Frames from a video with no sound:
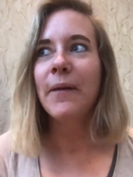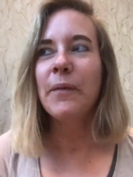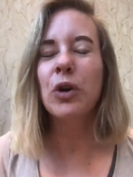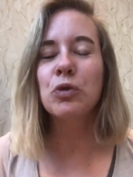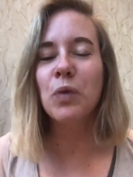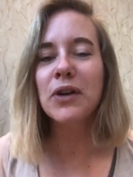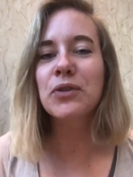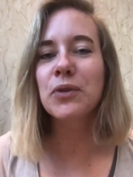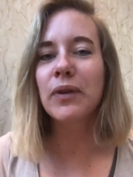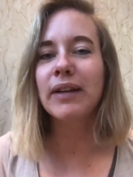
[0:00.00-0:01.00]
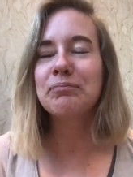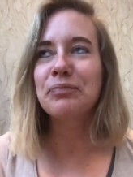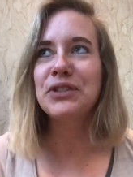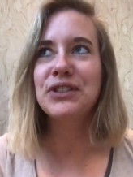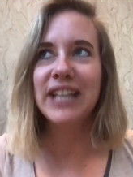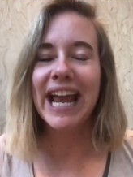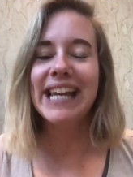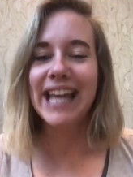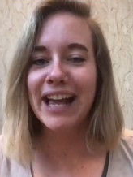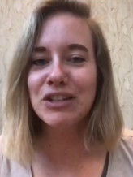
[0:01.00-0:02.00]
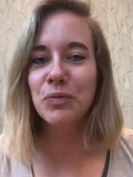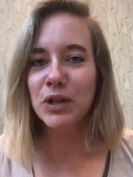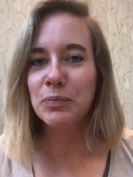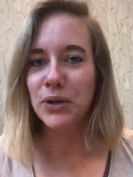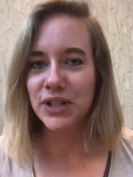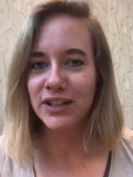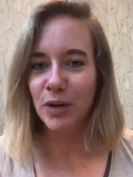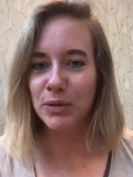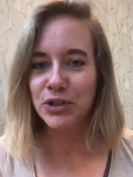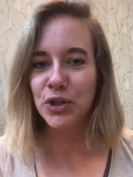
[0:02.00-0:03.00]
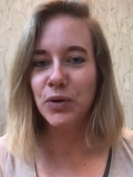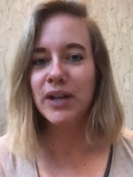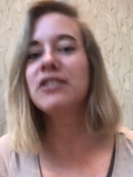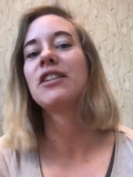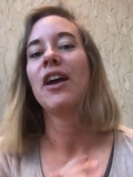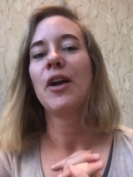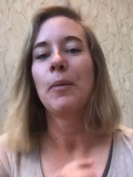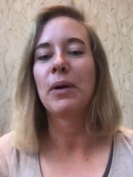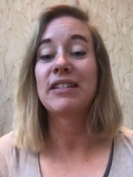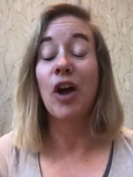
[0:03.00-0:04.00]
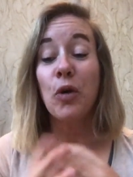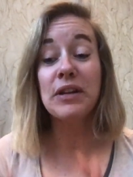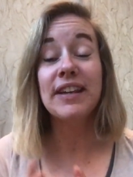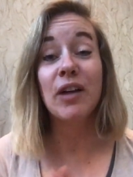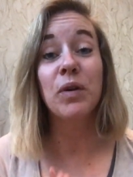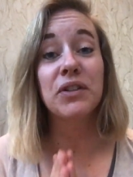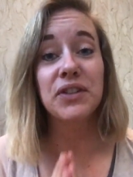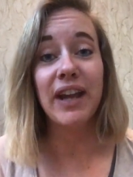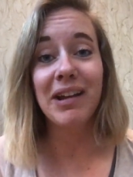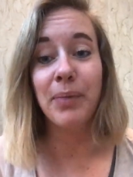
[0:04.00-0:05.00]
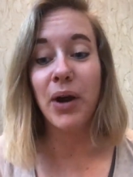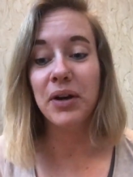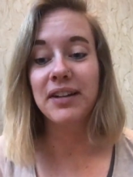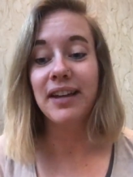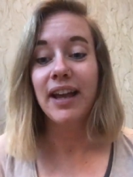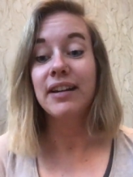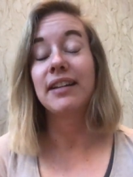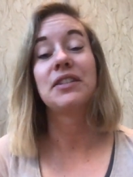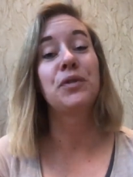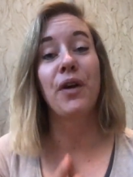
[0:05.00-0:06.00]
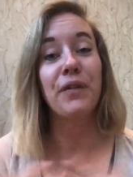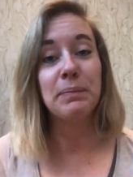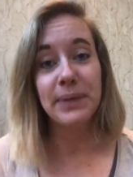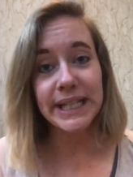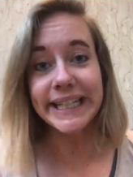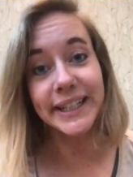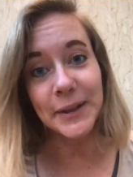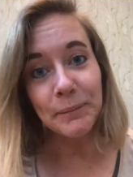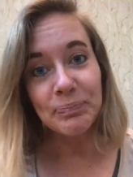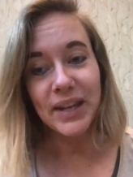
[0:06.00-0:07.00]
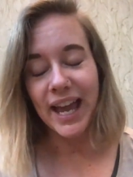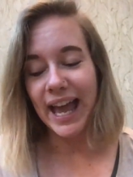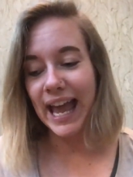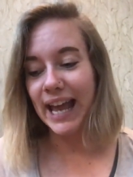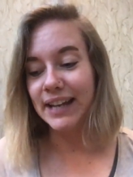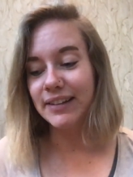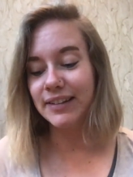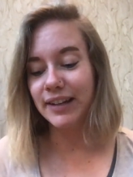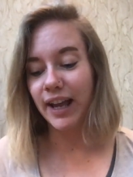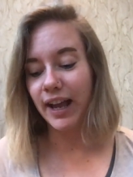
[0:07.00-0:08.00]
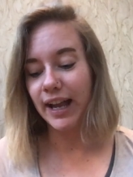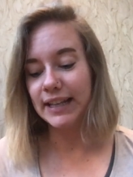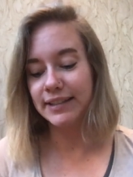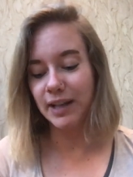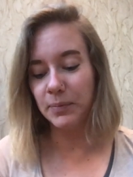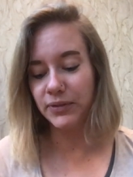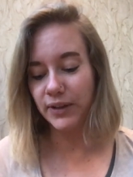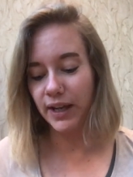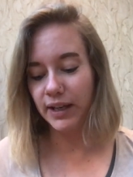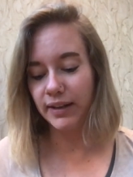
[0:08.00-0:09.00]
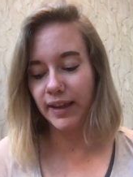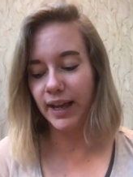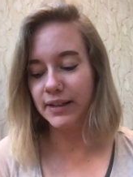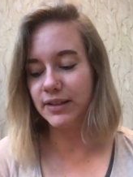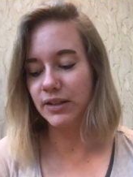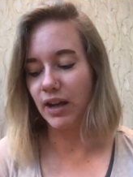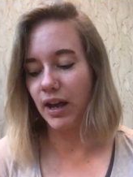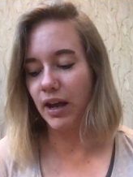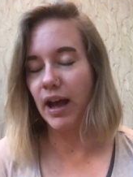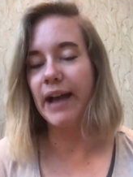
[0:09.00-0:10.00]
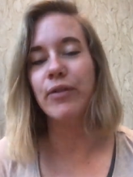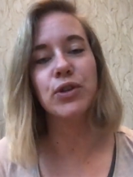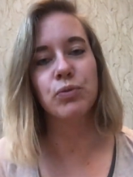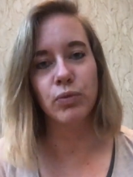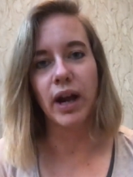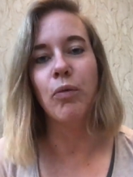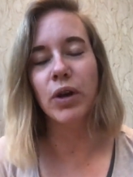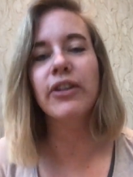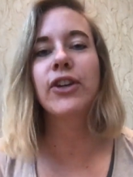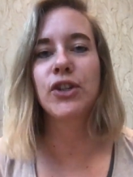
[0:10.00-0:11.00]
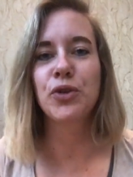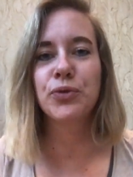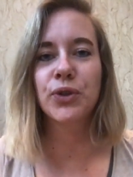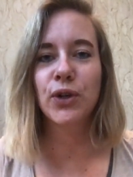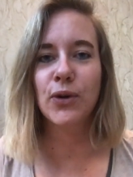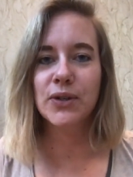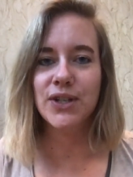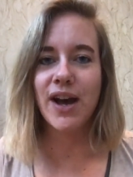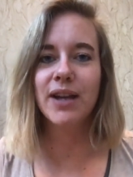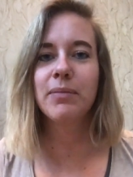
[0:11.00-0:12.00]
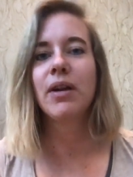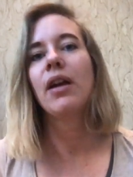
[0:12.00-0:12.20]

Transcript: don't want to say yet what project number two is, but the only thing I want to say about it that it's very big, and it's something that I wanted to do for a long time,